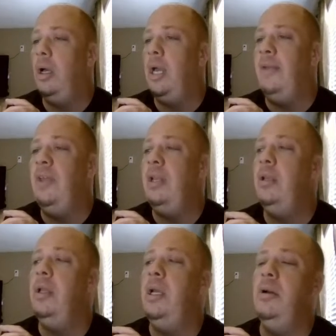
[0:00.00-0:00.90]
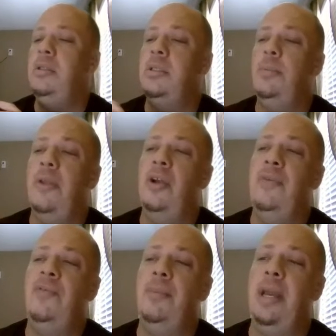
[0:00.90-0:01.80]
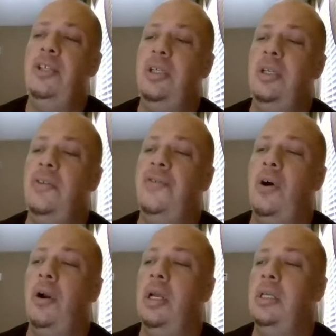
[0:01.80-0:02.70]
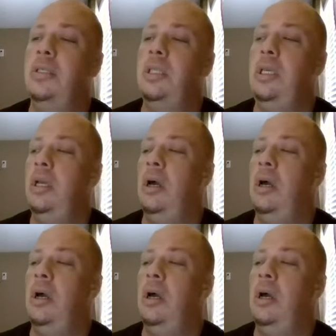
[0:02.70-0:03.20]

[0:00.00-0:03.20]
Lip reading: and then here's some other information as far as the